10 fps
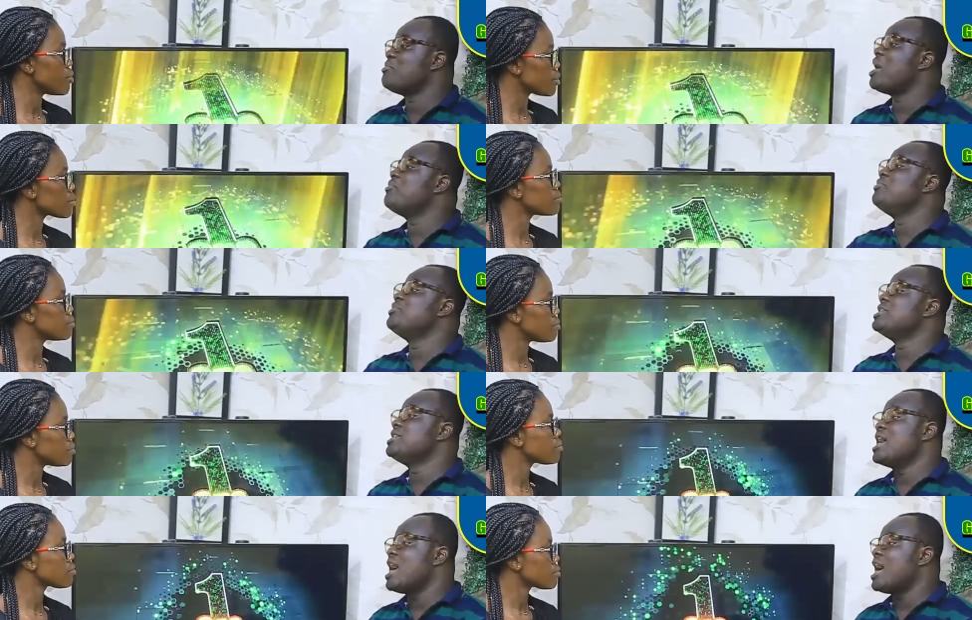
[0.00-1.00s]
Speaker 1: a
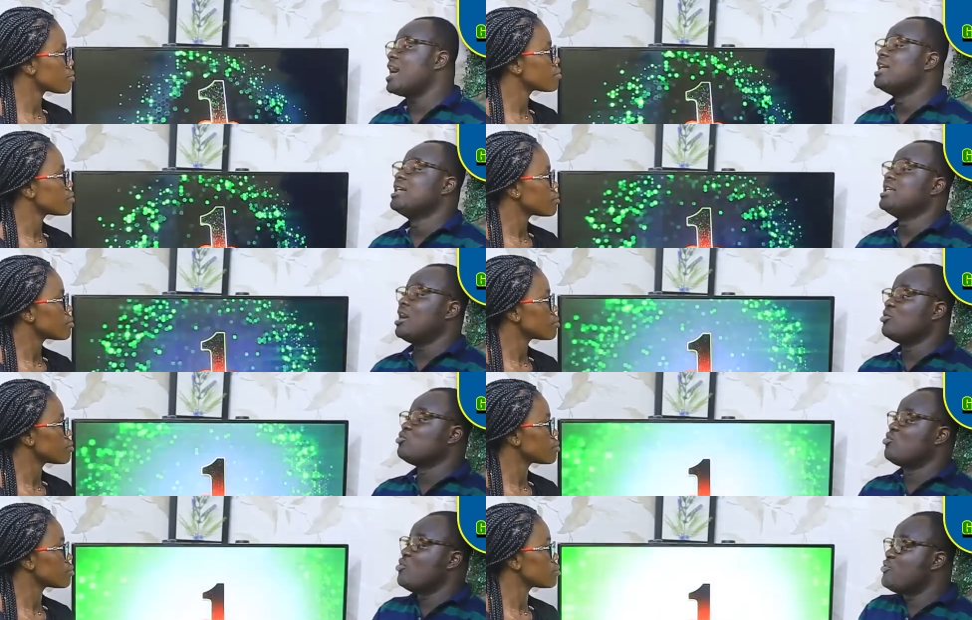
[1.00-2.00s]
mabibri, yeah. Now
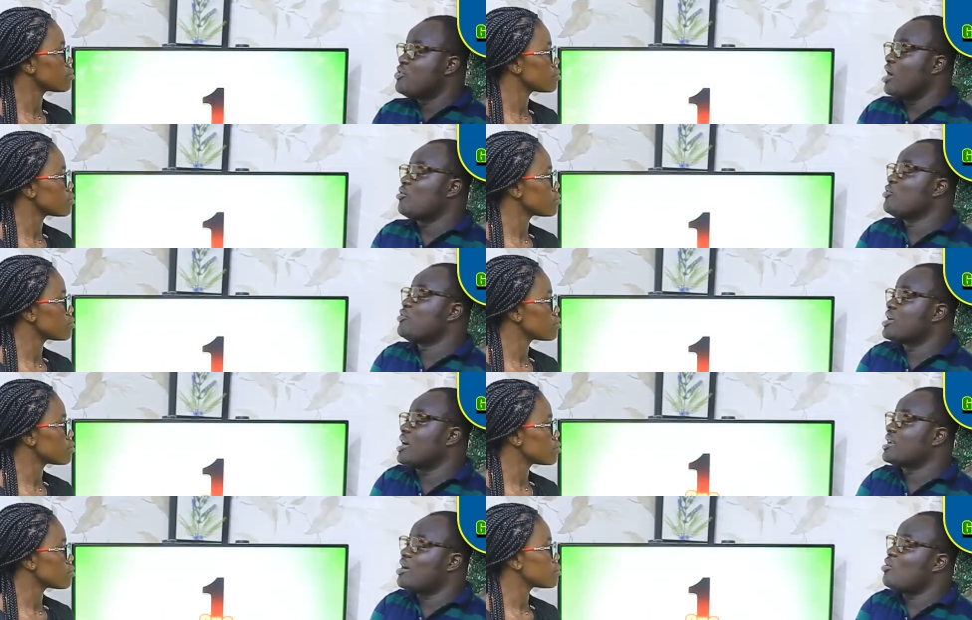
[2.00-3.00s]
I could shake
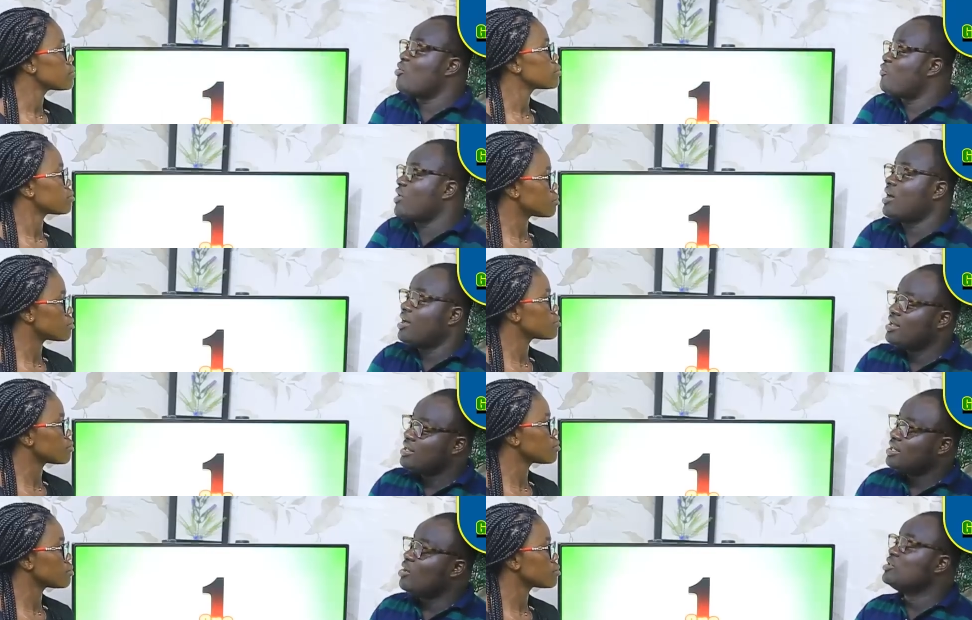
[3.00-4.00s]
a crowd offer.
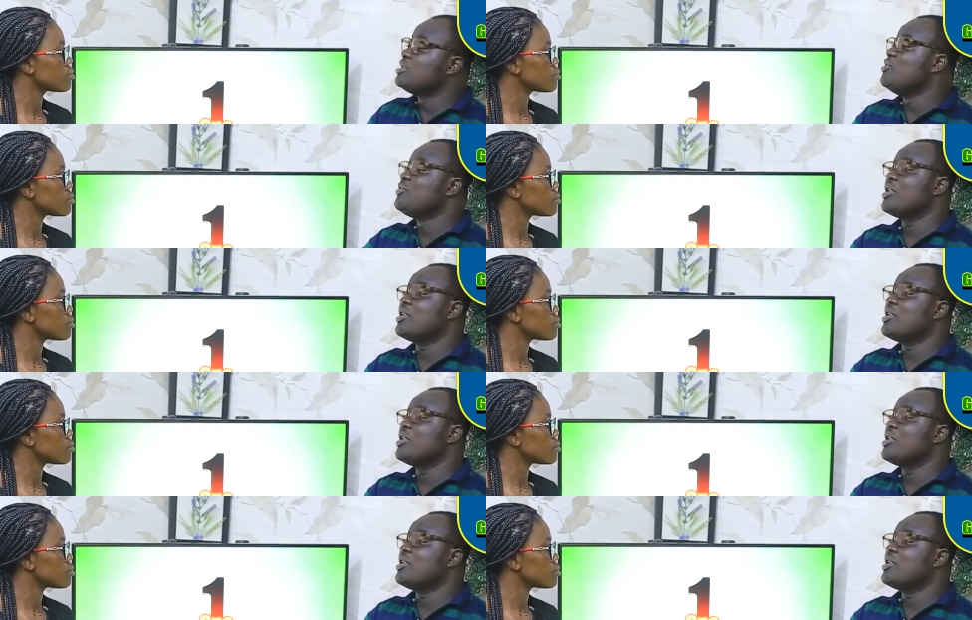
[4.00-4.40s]
Now to me,